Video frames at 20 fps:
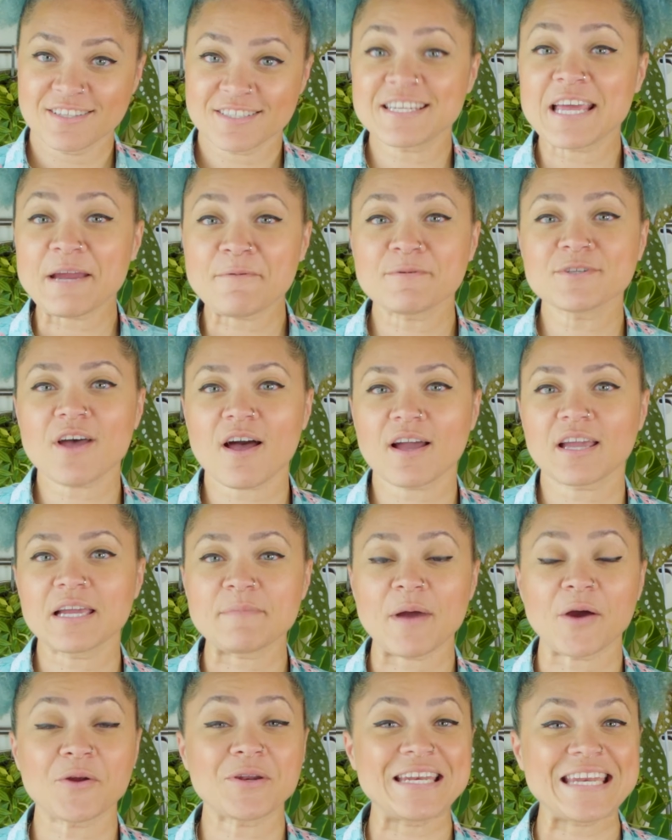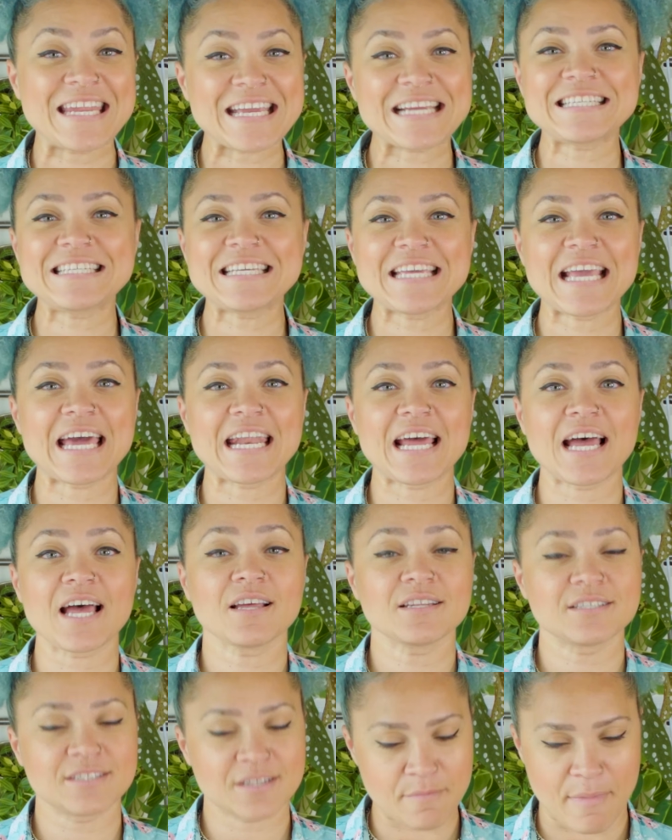Today we're talking about Nicotiana
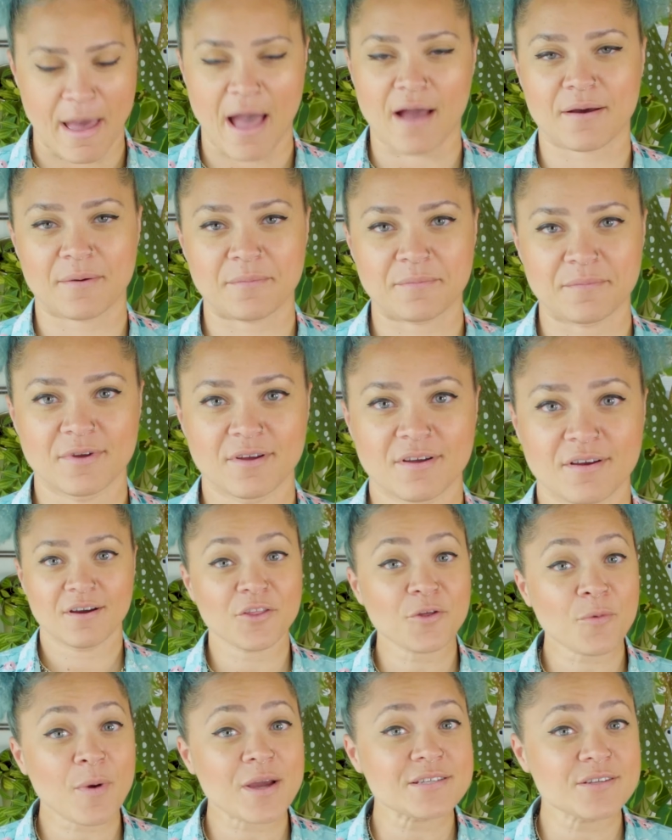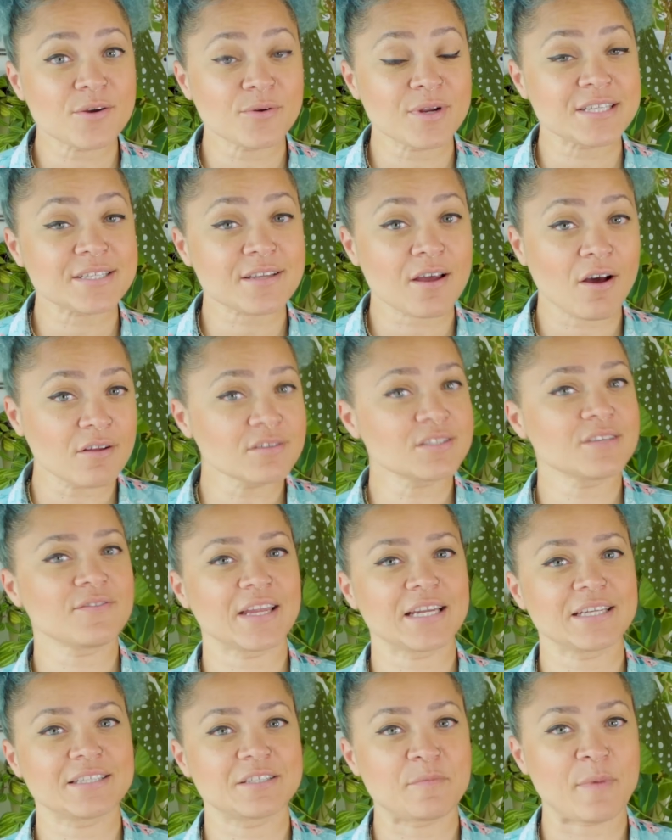tabacum, otherwise known as
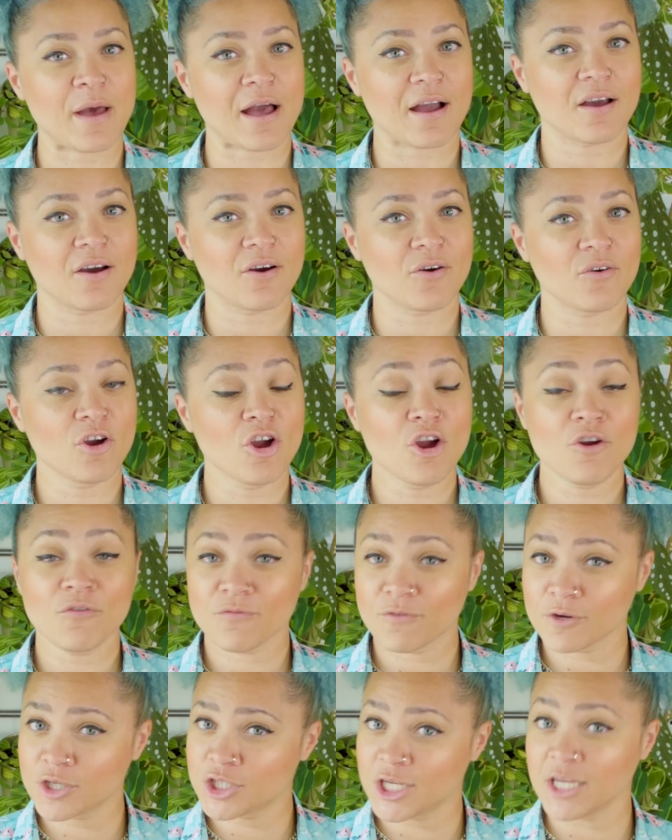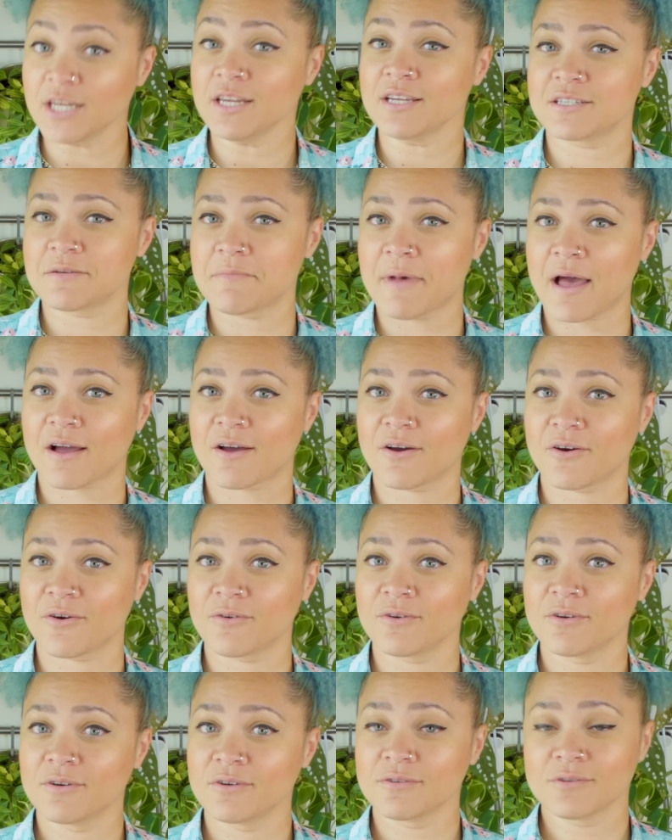cultivated tobacco, Virginia tobacco,
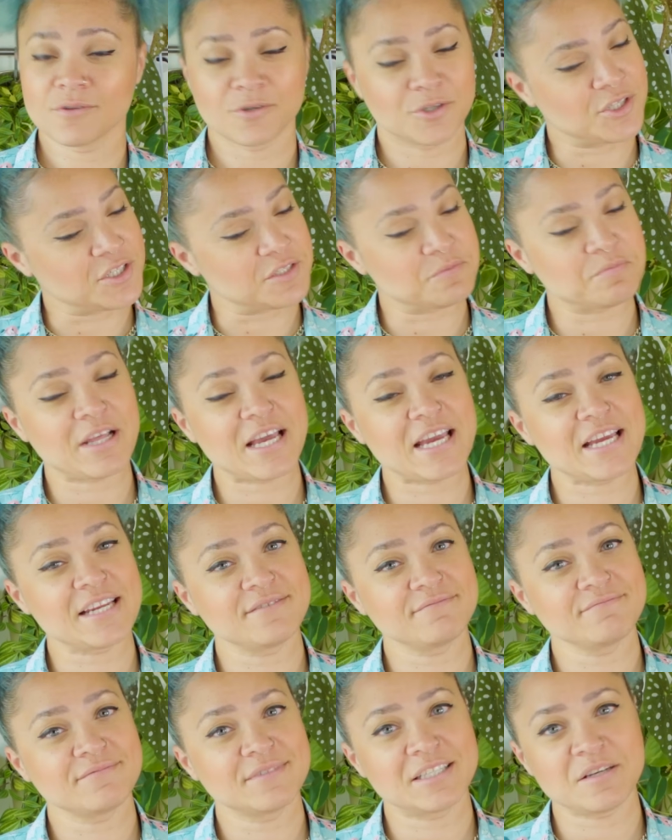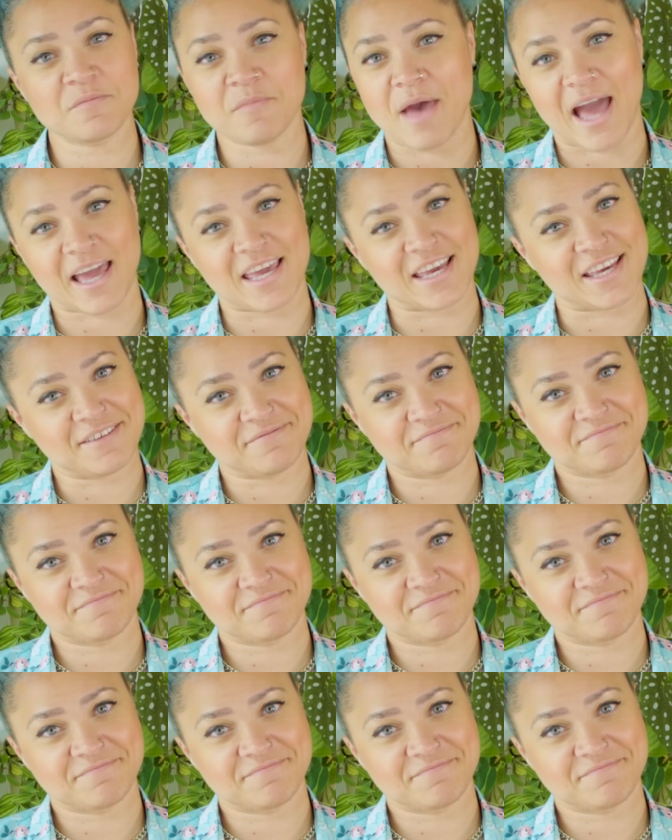you're just plain tobacco.